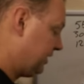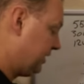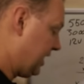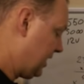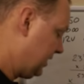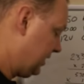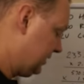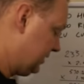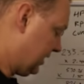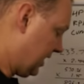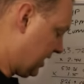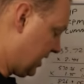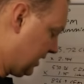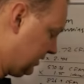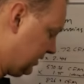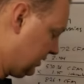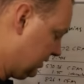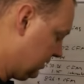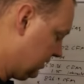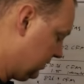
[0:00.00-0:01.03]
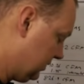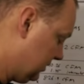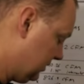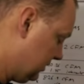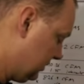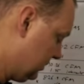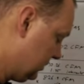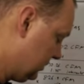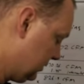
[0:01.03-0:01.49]
That is at
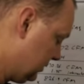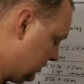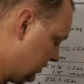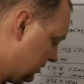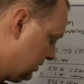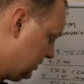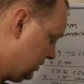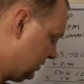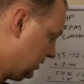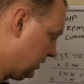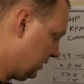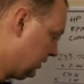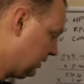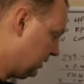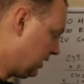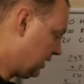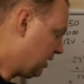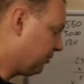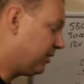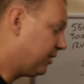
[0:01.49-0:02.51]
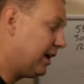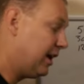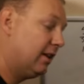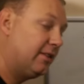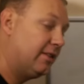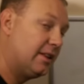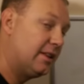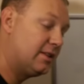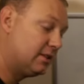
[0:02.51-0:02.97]
not where I
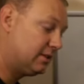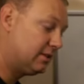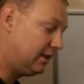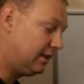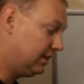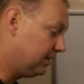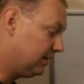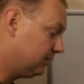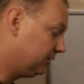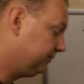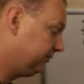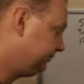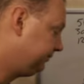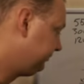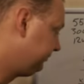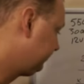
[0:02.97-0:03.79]
live, that's at sea level.